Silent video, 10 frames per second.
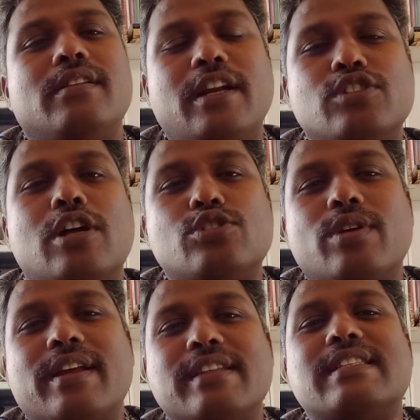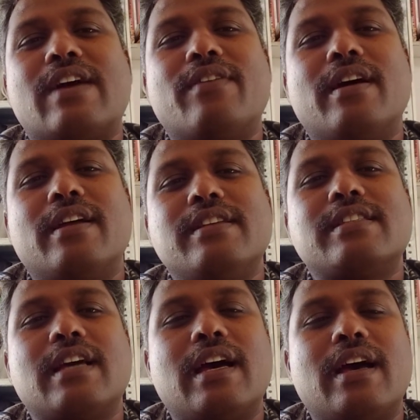That is also a risk, of, uh,
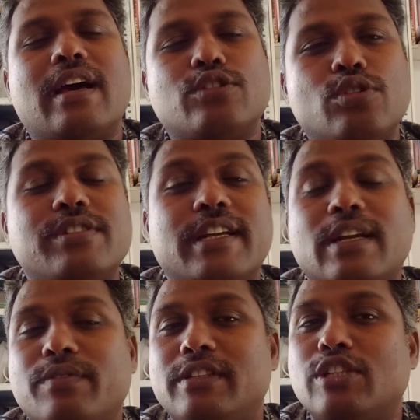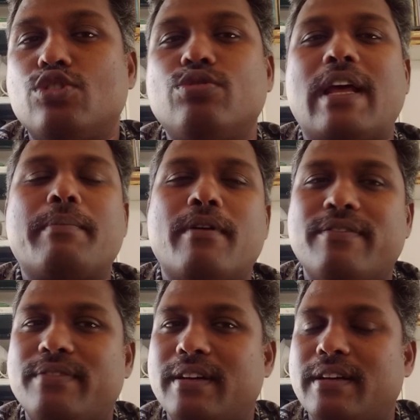risk uh, associated with these two type
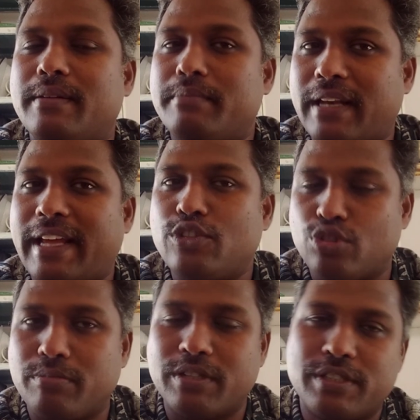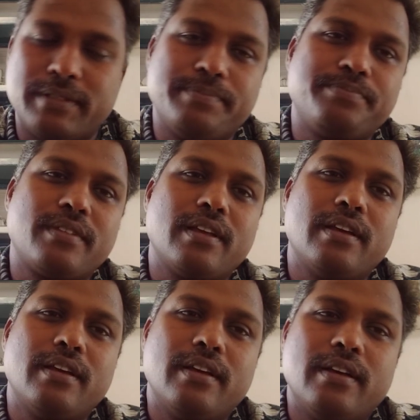of uh, benign tumors.
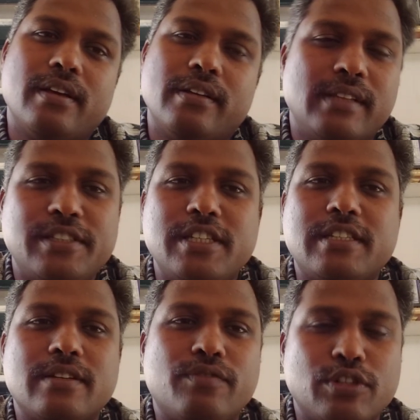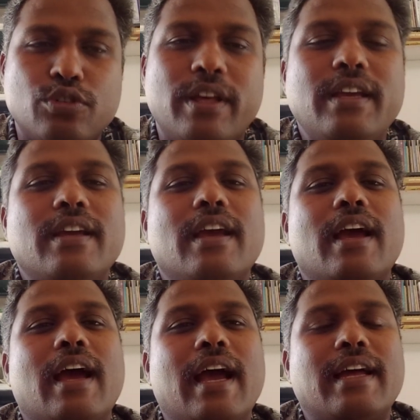That's it for today
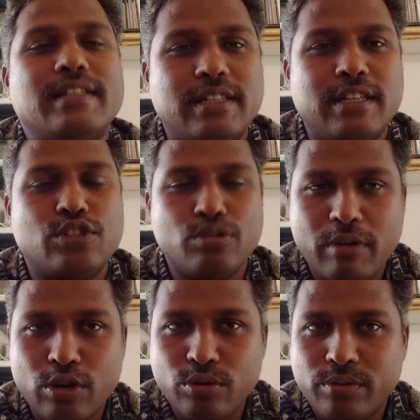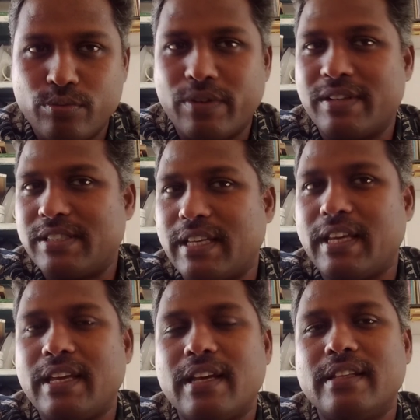and uh, tomorrow we will
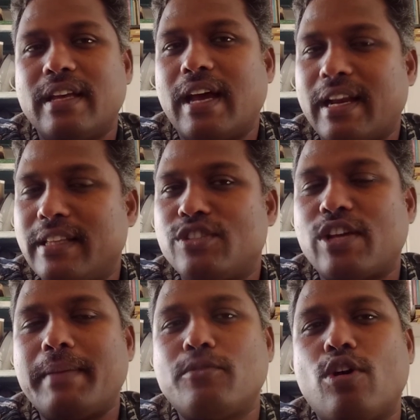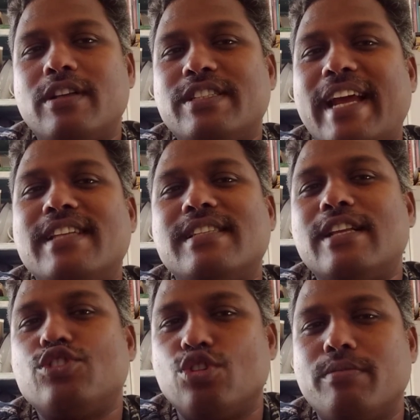see the another type called giant
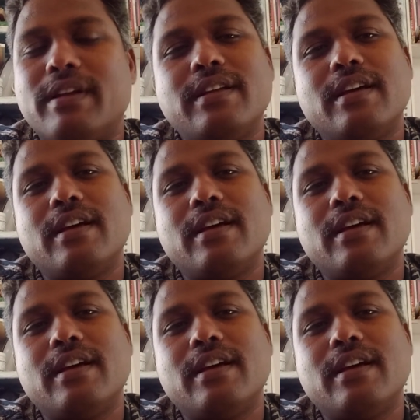cell tumor.